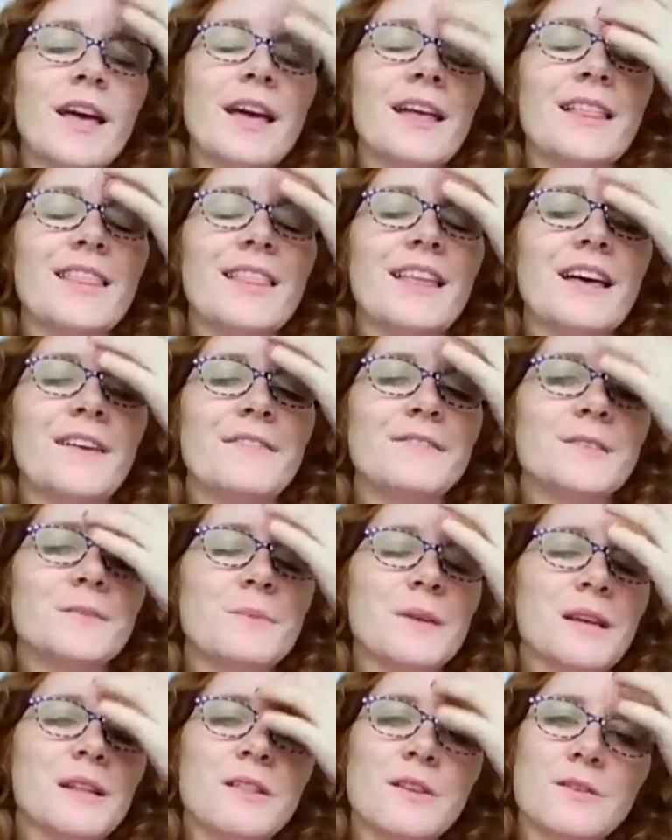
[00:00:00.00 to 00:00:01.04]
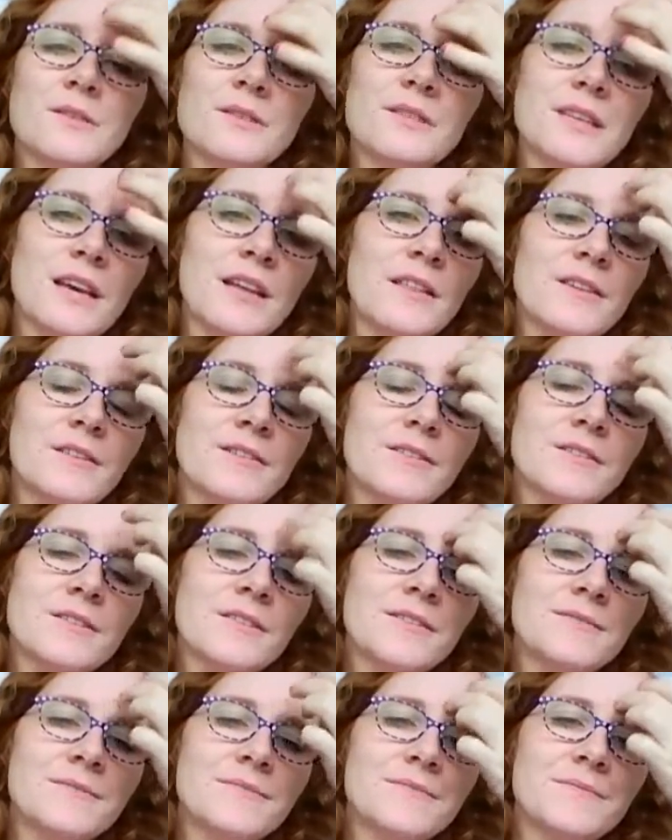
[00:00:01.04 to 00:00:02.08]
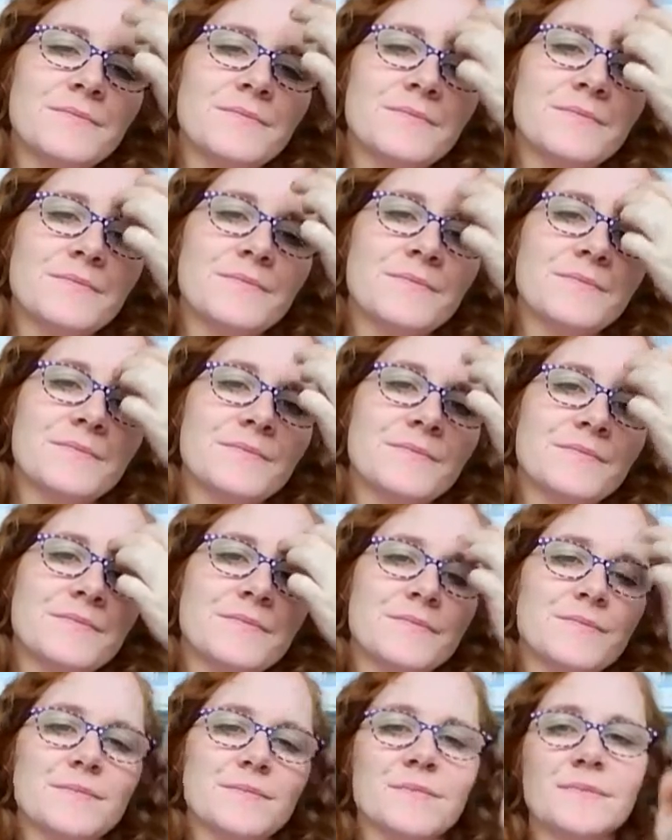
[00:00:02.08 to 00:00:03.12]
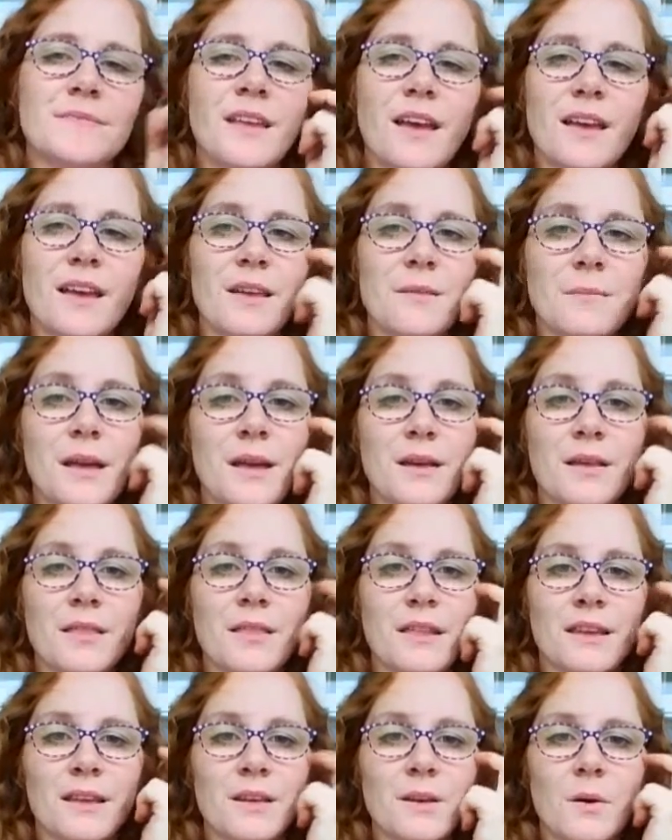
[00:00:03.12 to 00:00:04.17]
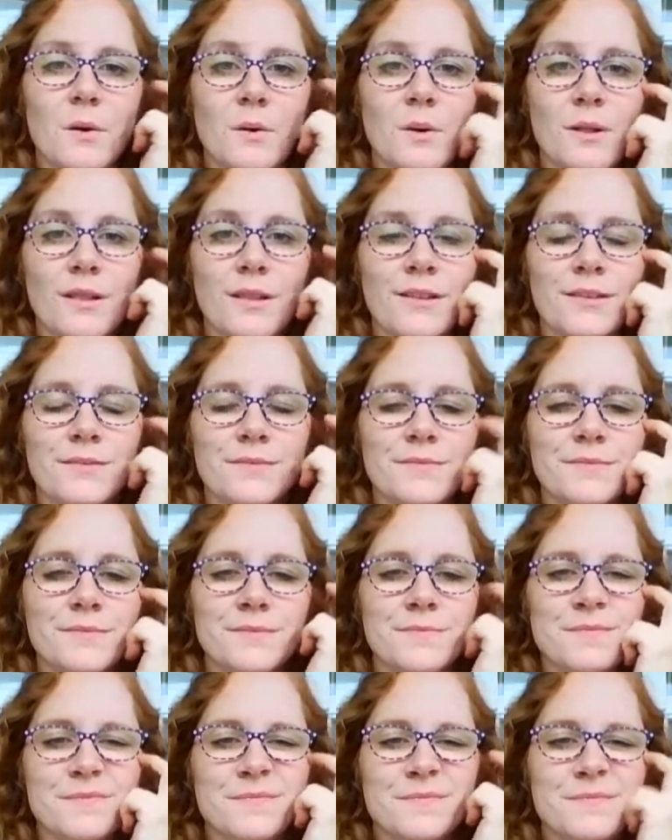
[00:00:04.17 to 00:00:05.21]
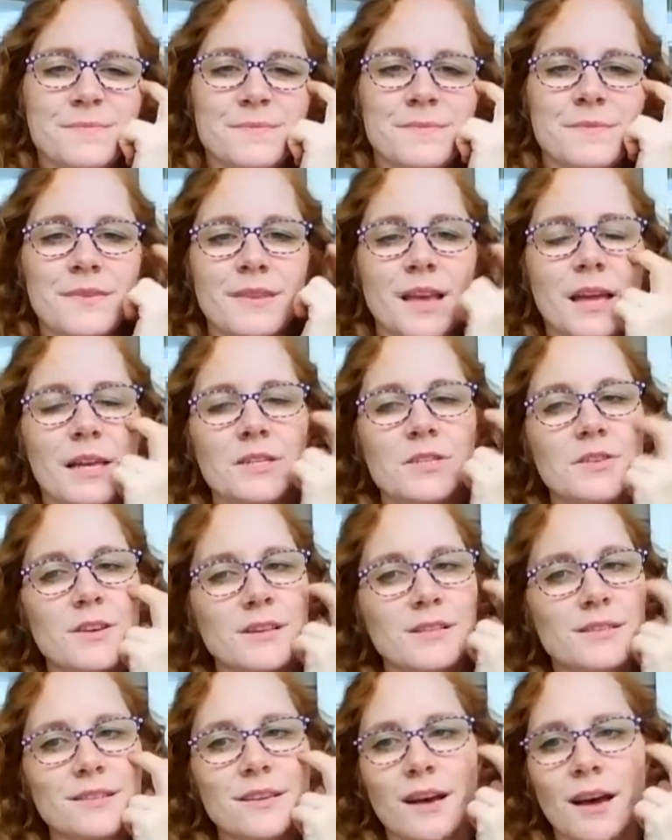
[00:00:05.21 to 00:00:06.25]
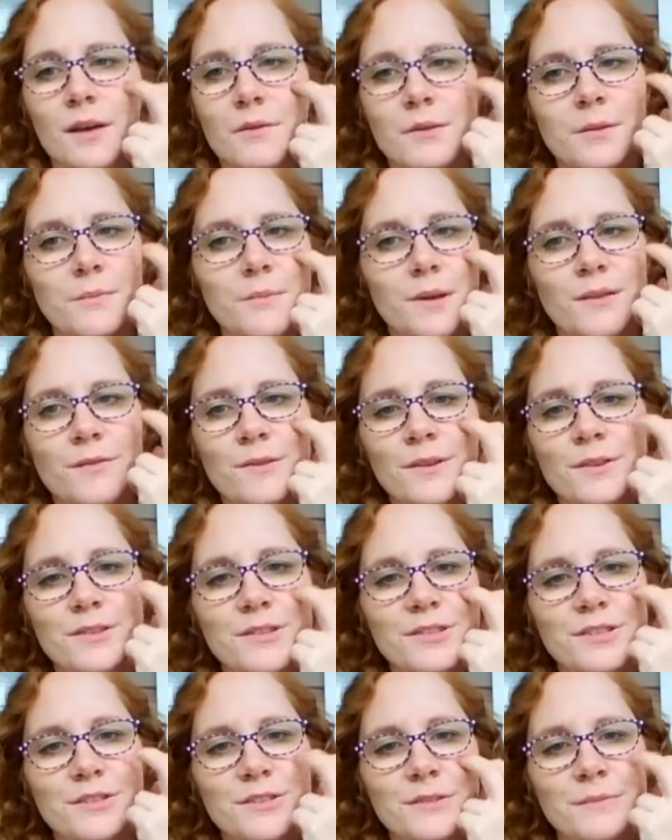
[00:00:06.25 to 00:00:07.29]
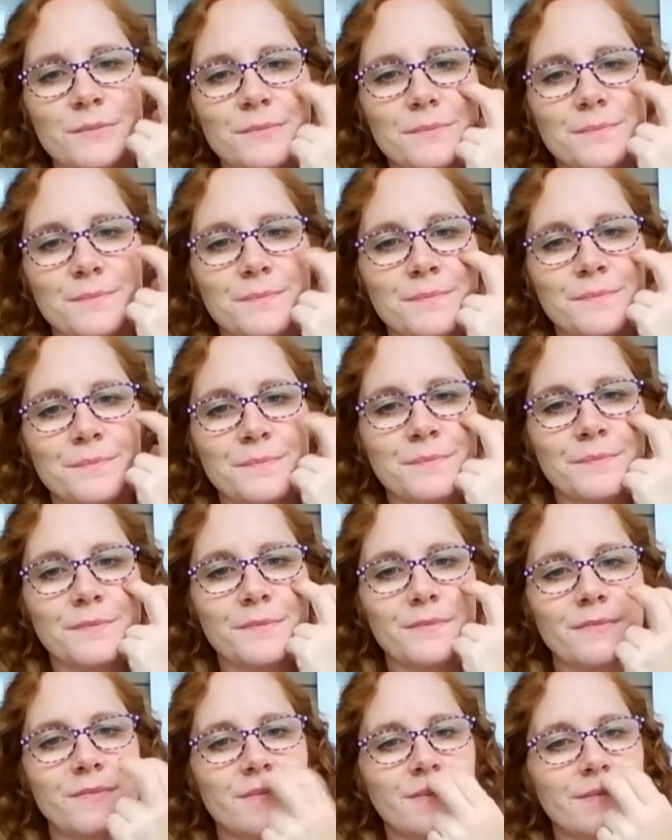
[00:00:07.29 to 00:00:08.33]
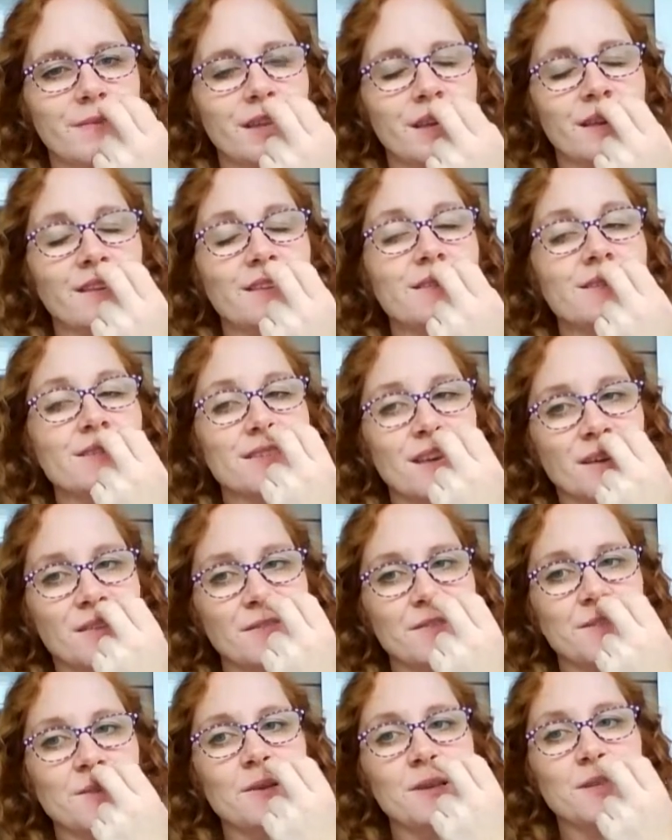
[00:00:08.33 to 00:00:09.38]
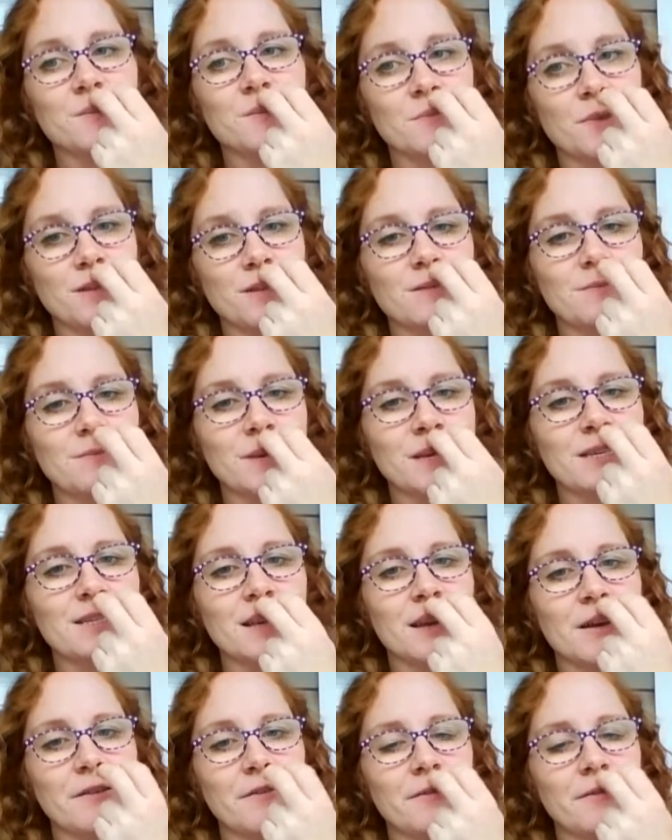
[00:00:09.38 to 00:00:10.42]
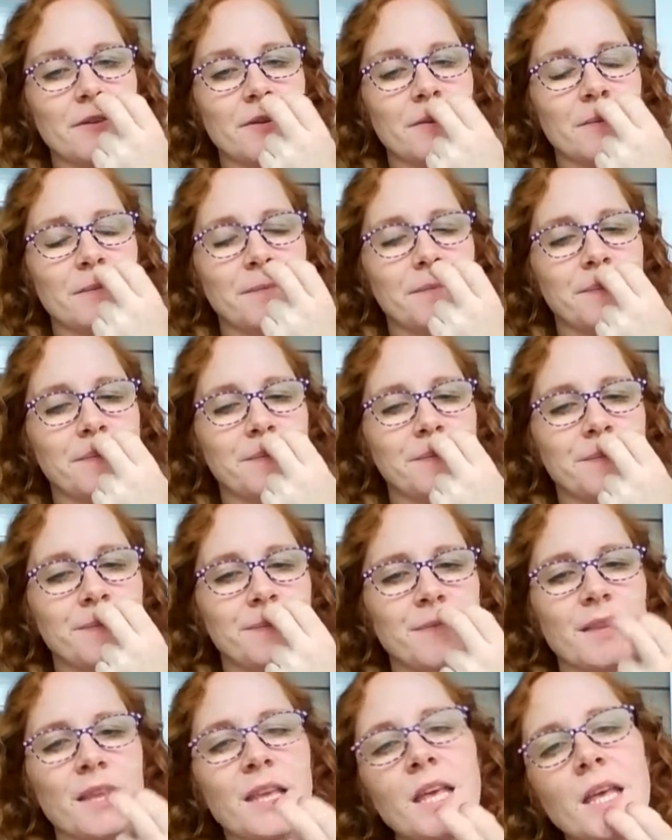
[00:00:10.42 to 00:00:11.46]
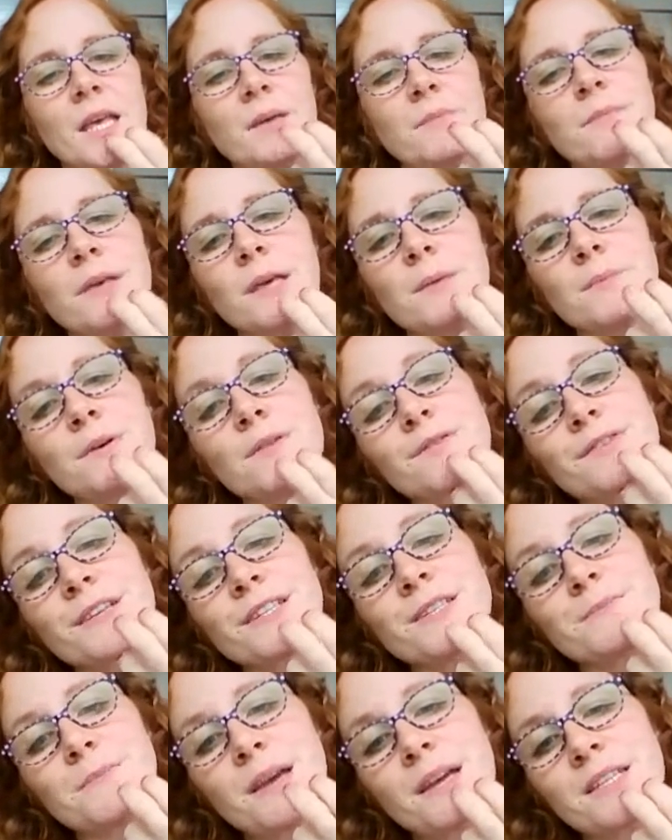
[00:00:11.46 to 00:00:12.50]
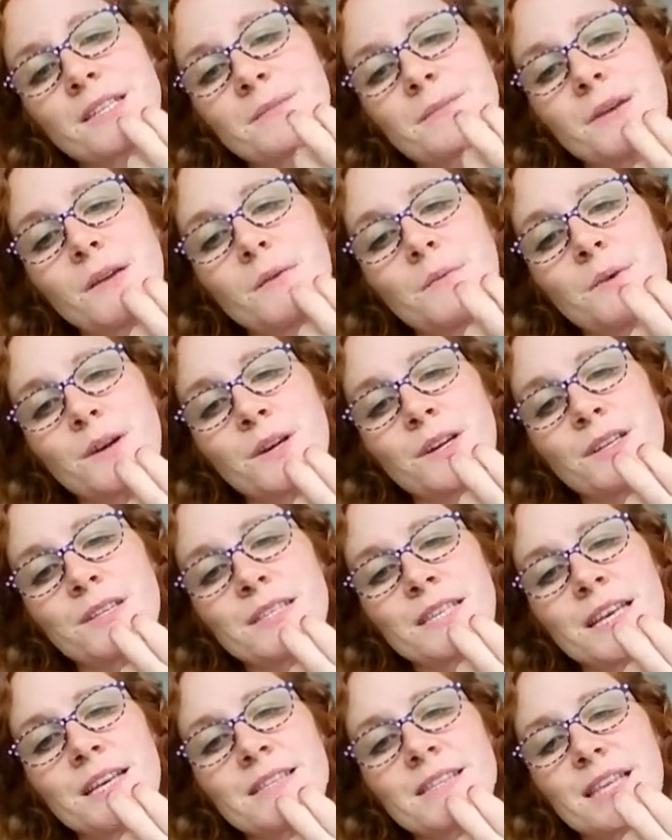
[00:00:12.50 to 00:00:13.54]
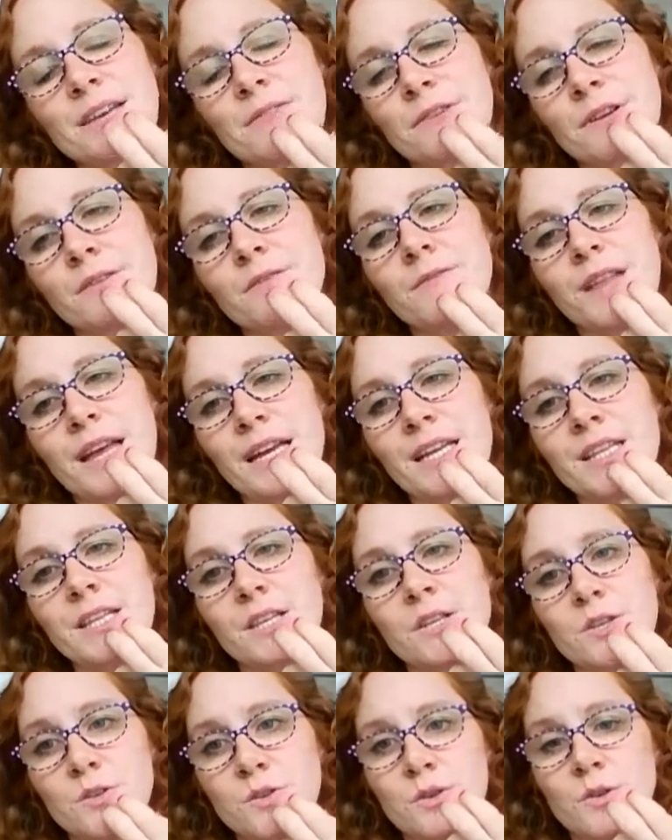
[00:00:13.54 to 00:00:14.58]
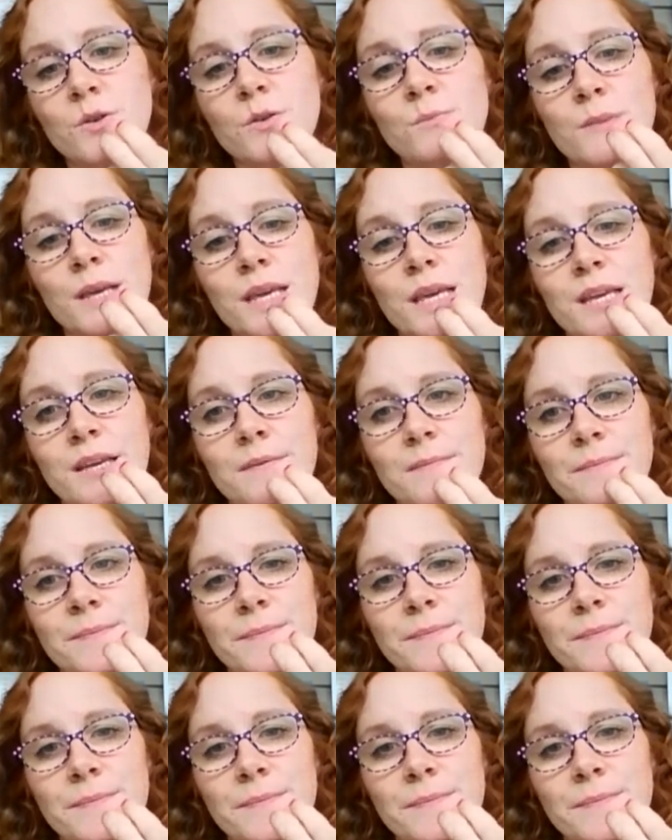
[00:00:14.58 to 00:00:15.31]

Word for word: I love to be close to others. I am healthy and whole. I trust God with my future. It is safe to express myself. People respect my words as they reflect the true me.